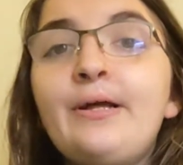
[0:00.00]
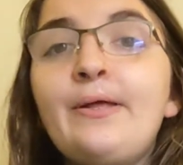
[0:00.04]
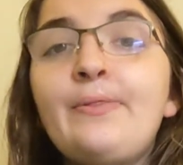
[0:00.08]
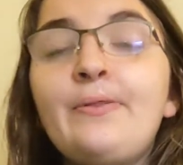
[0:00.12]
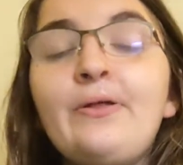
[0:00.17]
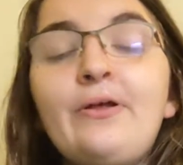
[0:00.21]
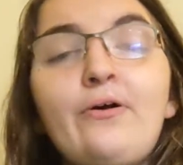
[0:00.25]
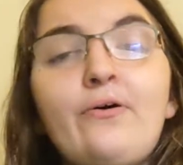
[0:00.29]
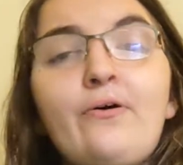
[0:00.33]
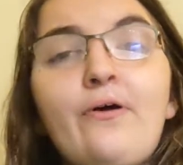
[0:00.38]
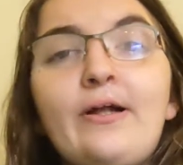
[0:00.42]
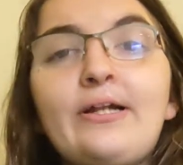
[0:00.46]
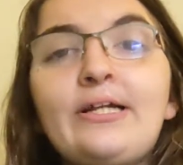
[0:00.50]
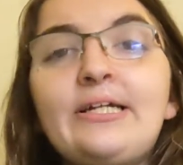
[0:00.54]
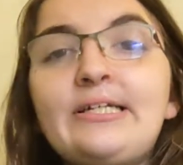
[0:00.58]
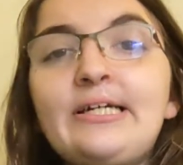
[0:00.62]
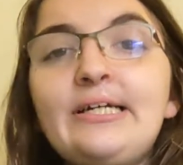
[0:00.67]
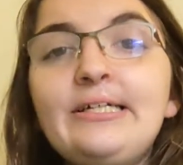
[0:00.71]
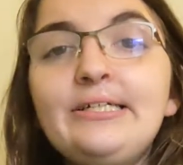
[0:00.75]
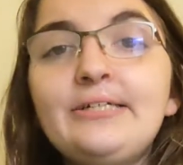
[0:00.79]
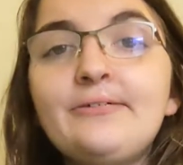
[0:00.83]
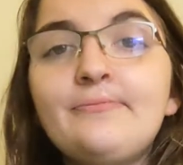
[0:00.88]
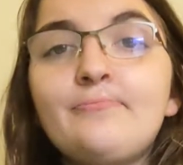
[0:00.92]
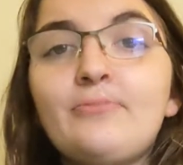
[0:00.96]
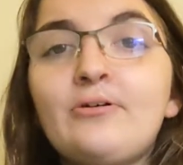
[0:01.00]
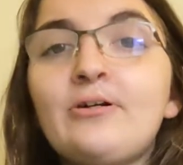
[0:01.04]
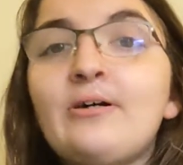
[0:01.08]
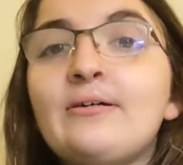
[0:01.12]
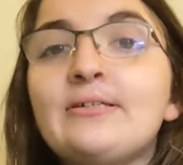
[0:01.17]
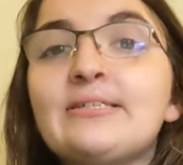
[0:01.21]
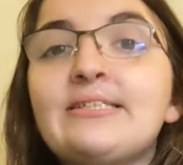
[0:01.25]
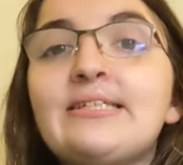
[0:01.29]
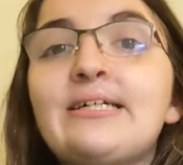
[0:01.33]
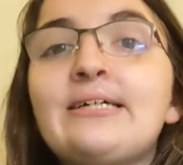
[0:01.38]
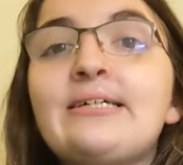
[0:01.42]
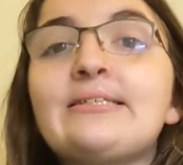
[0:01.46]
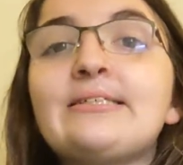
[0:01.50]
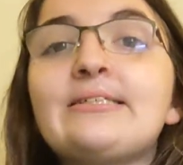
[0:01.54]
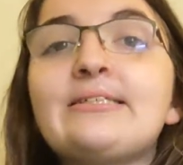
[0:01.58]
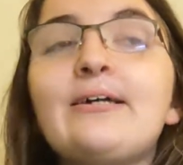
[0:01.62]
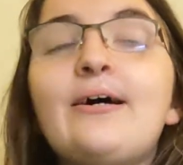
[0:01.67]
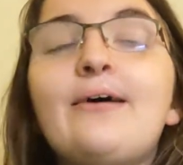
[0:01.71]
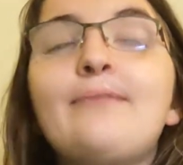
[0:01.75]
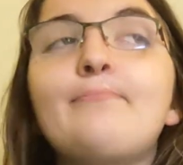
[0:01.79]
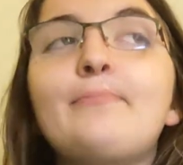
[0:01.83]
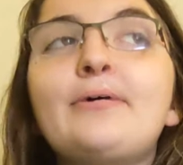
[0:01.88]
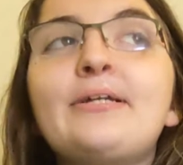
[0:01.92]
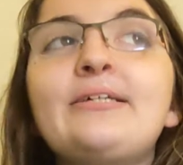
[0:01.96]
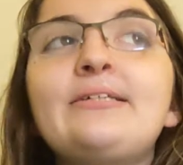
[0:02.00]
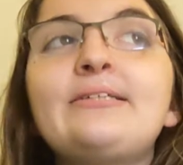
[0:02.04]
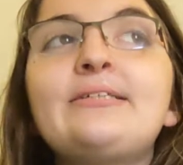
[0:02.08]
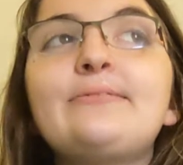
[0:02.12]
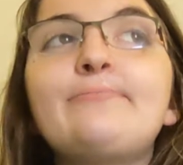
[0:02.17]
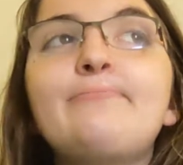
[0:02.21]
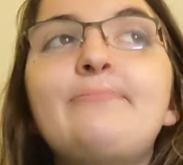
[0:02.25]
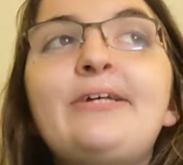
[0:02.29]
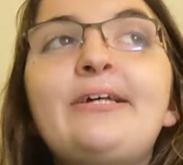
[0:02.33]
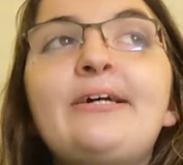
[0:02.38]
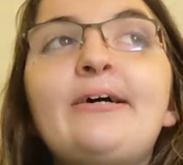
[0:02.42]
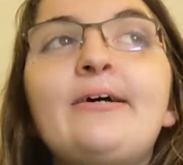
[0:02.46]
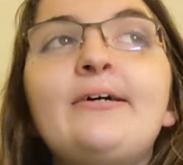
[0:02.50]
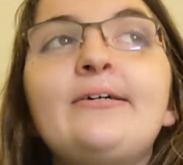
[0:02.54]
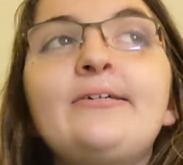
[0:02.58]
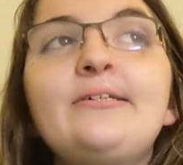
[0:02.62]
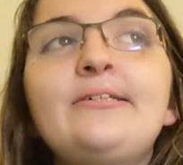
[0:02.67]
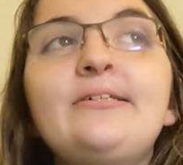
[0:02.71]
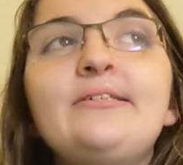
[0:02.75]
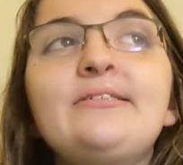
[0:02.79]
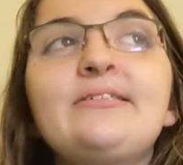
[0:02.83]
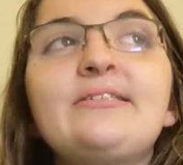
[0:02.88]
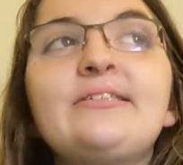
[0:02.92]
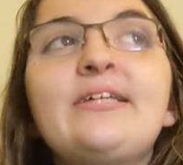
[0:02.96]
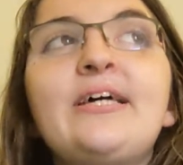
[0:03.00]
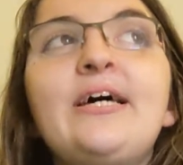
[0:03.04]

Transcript: in the accreditation process, but it's because